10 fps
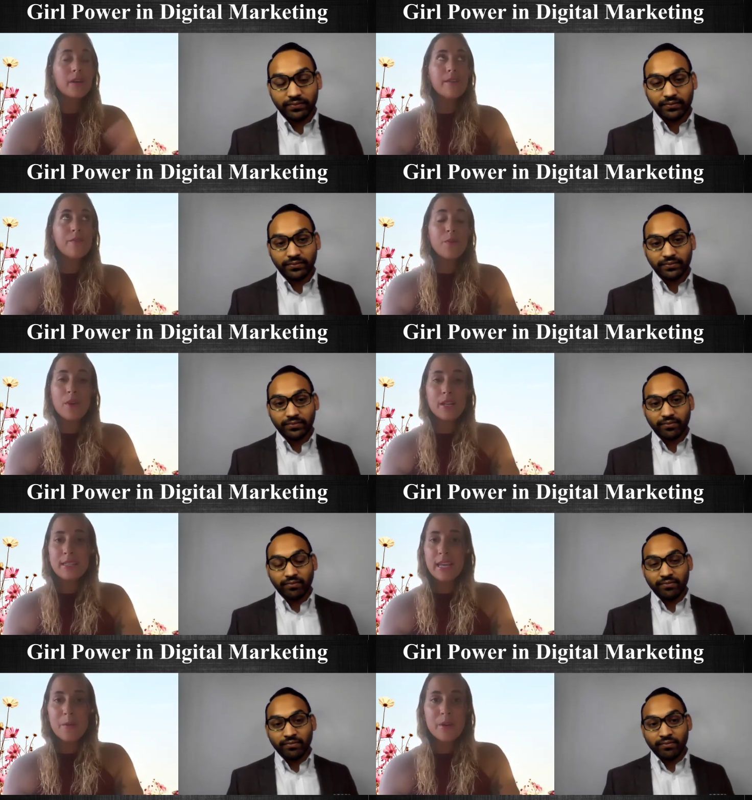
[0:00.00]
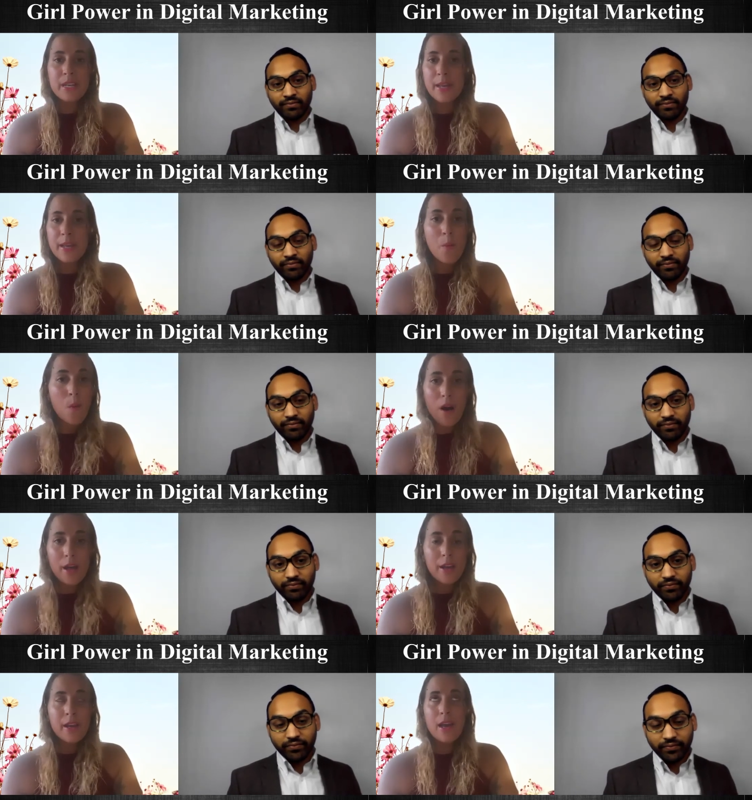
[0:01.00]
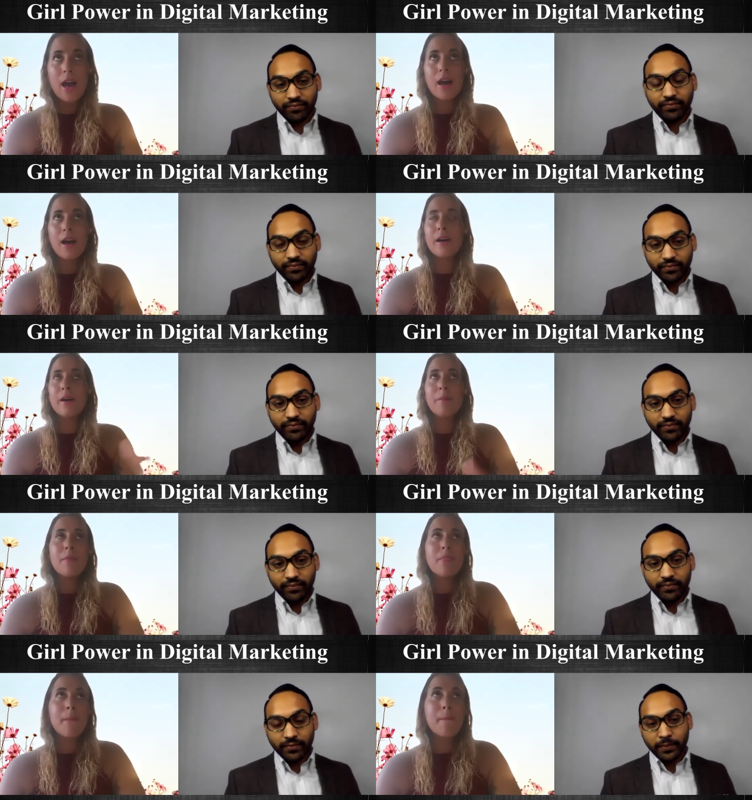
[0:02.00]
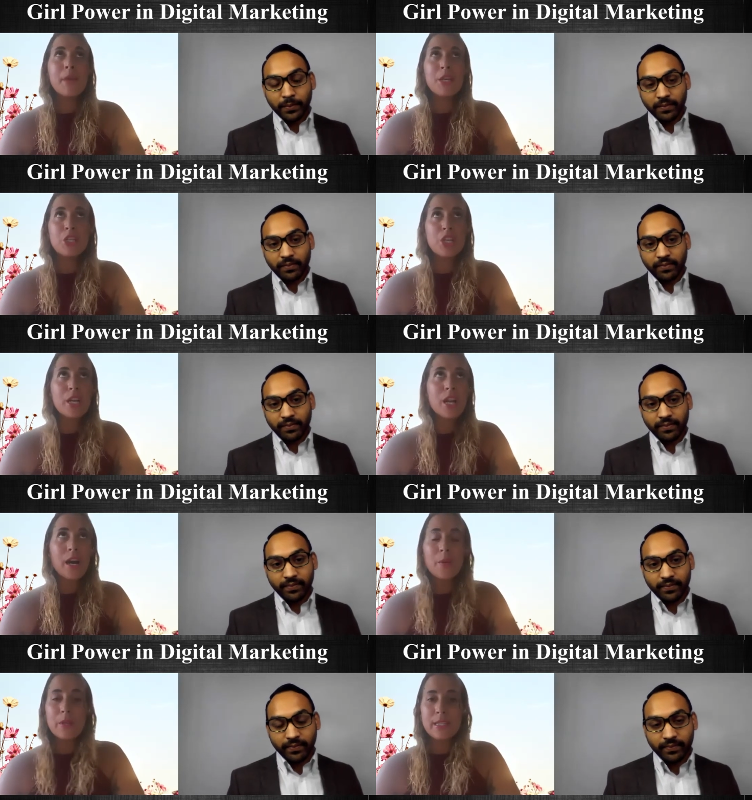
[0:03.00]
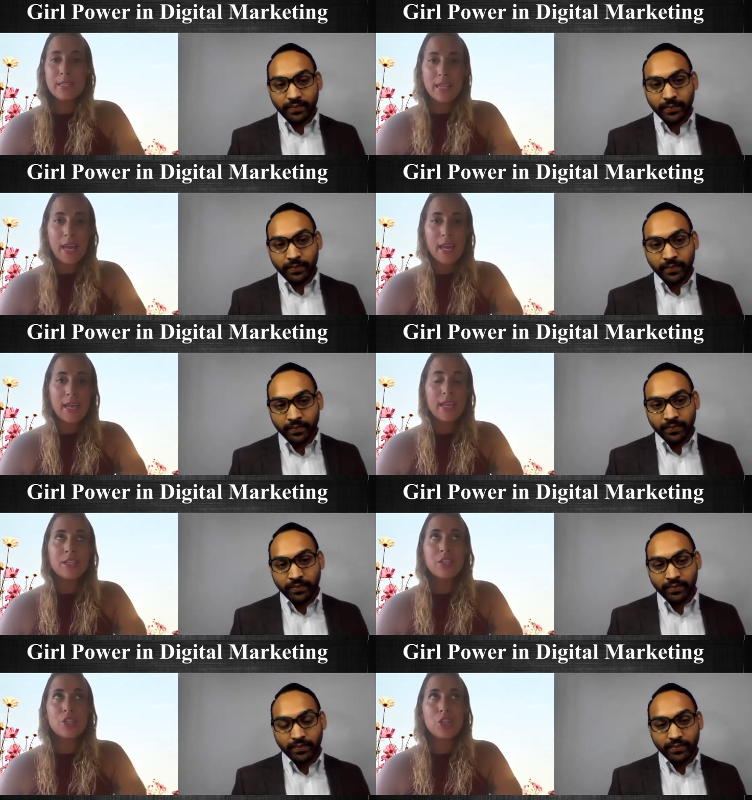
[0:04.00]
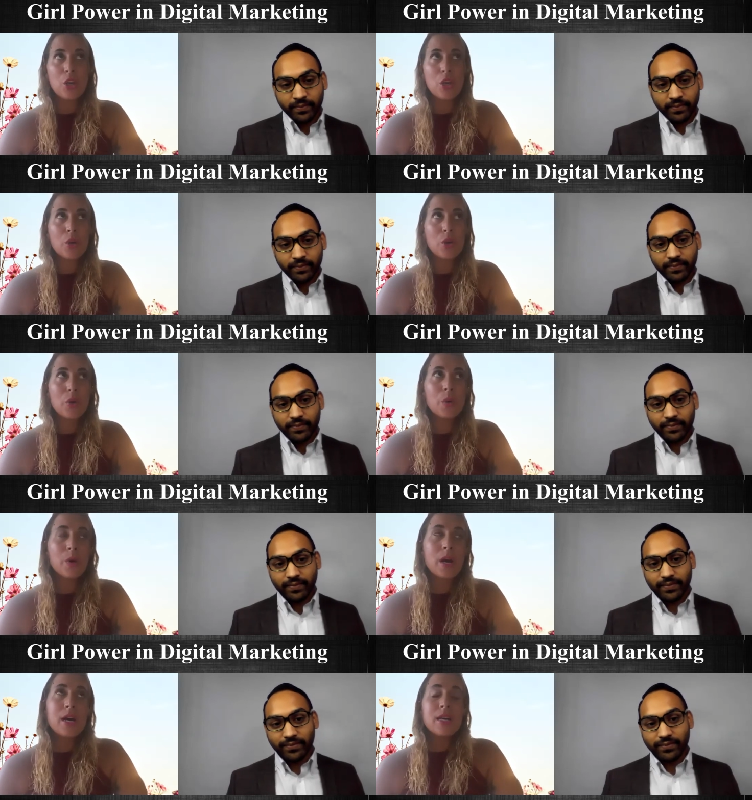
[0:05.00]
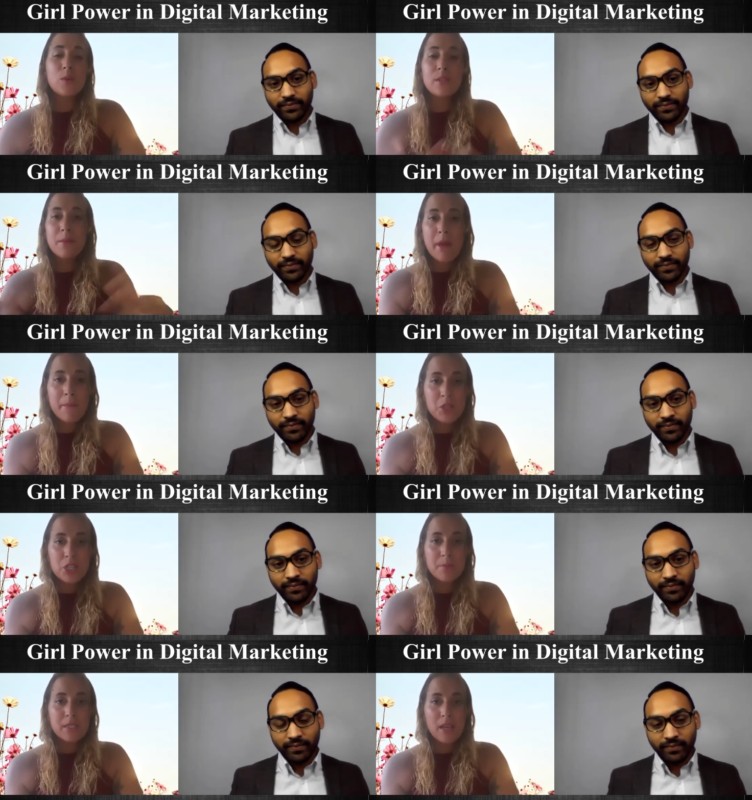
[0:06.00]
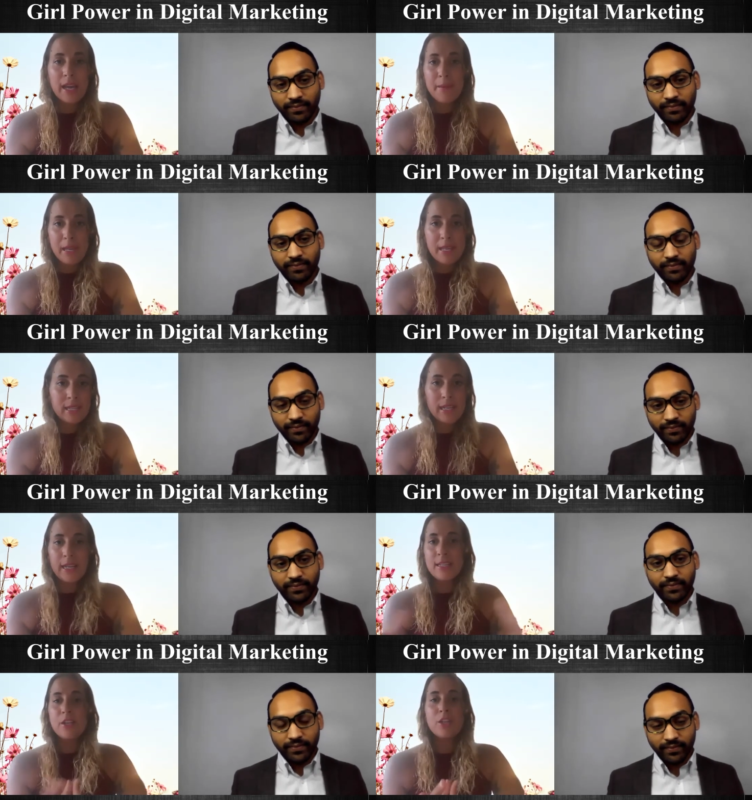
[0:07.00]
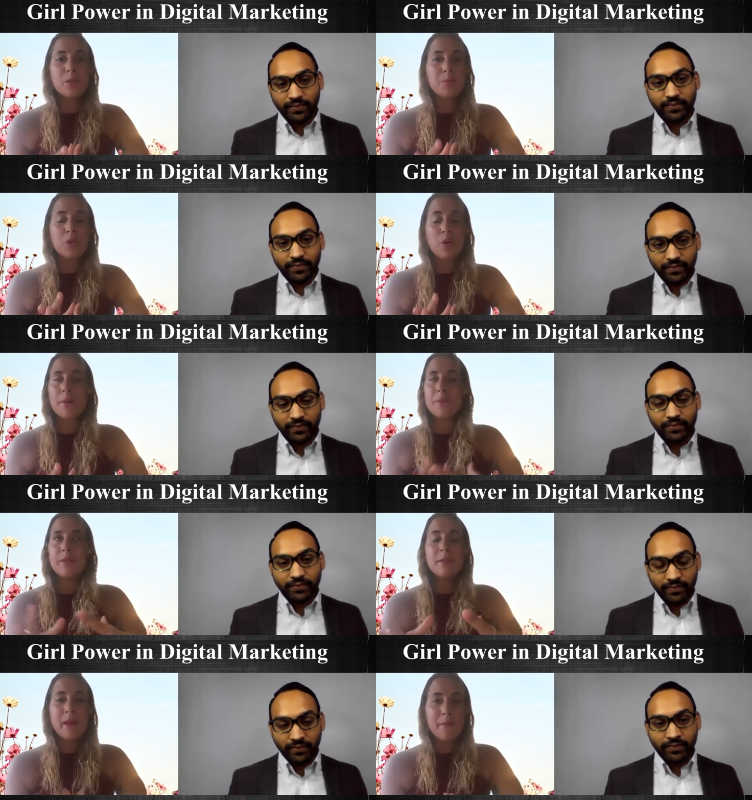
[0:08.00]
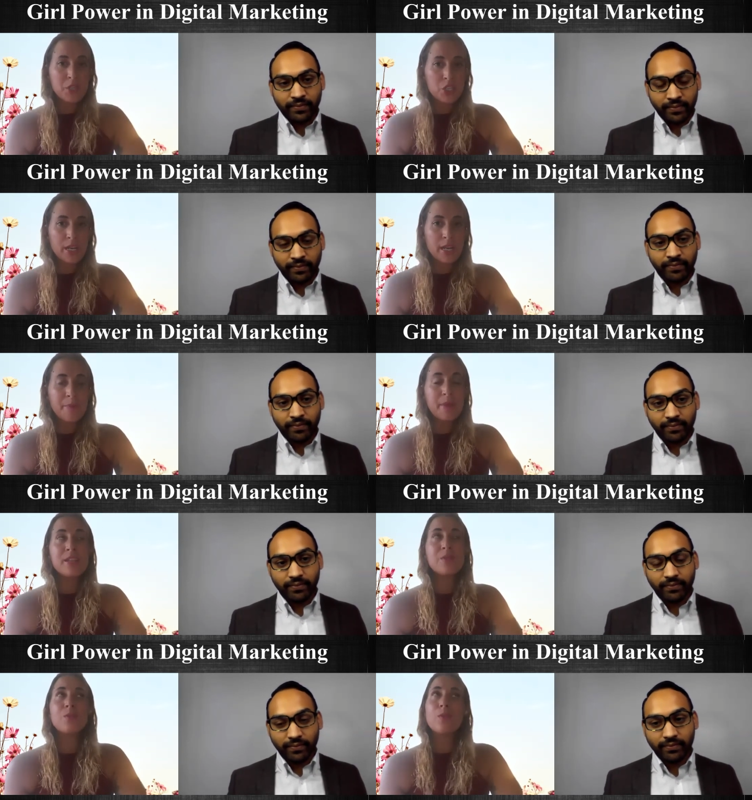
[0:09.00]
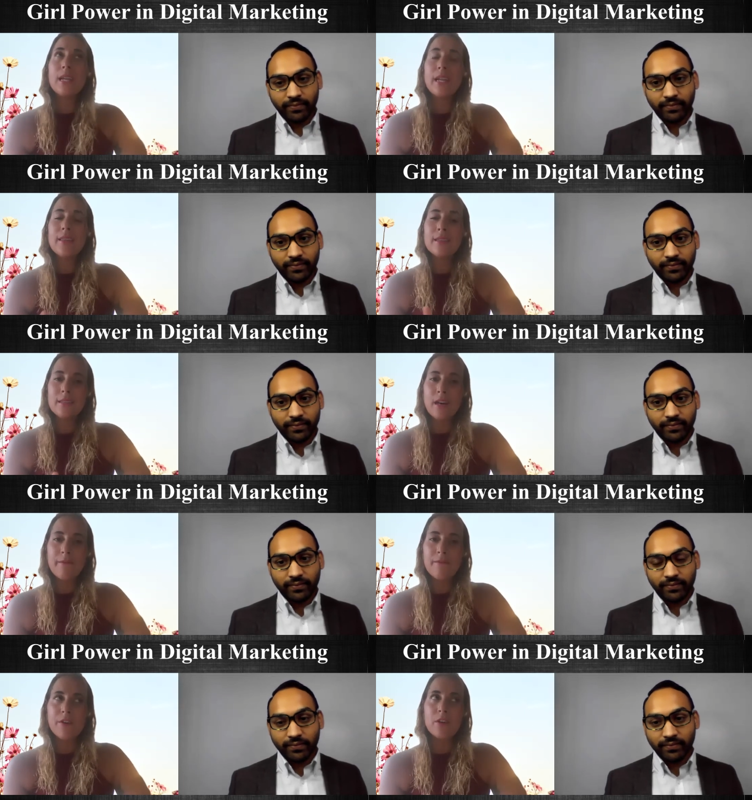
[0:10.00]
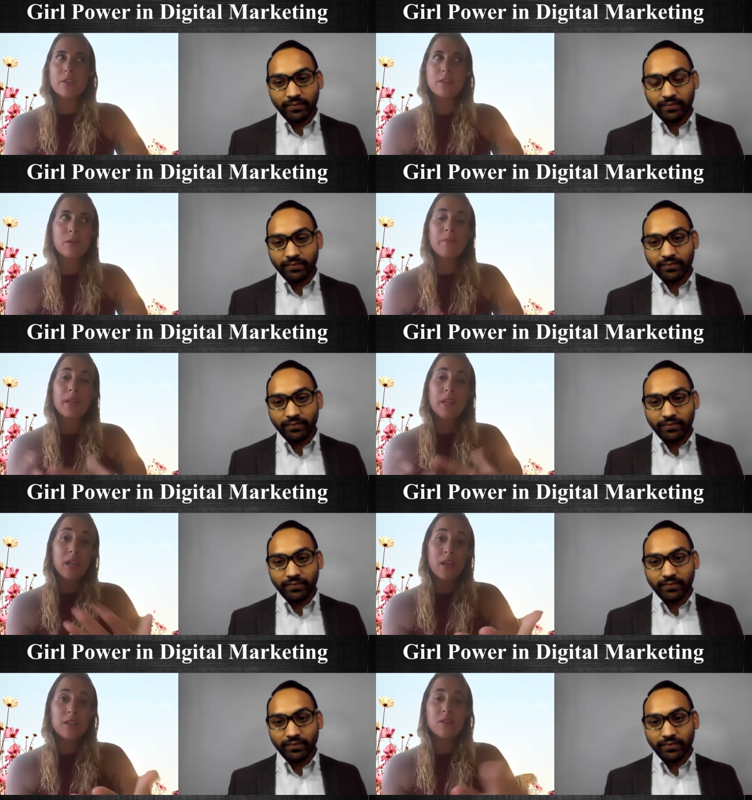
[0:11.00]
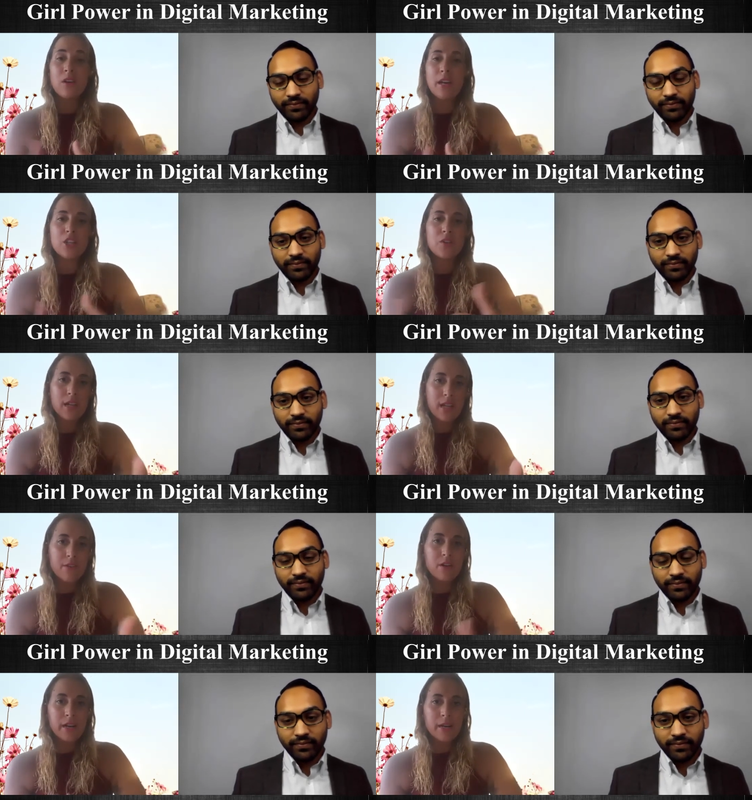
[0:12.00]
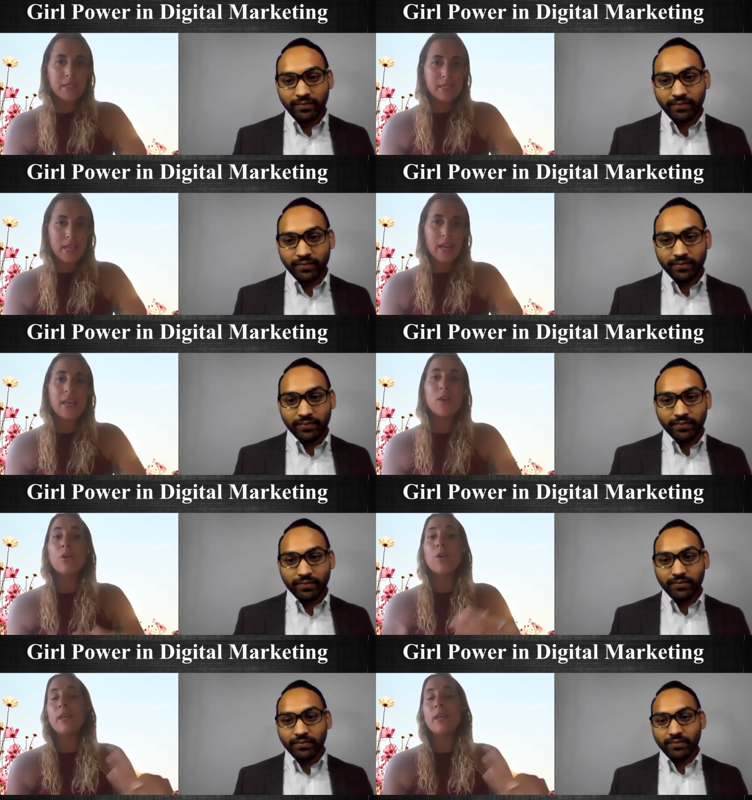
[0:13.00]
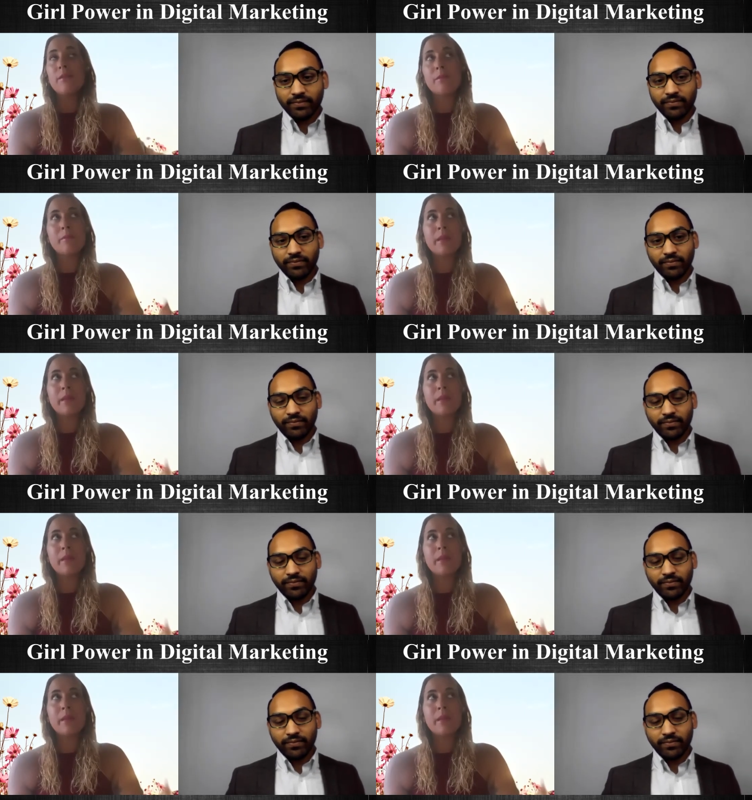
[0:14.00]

Speaker 1: if you want to say we're in year one um, the mission i would say is to so it's a membership site basically so you subscribe to the membership it's really at this time focused on beginners or entry level i would say or even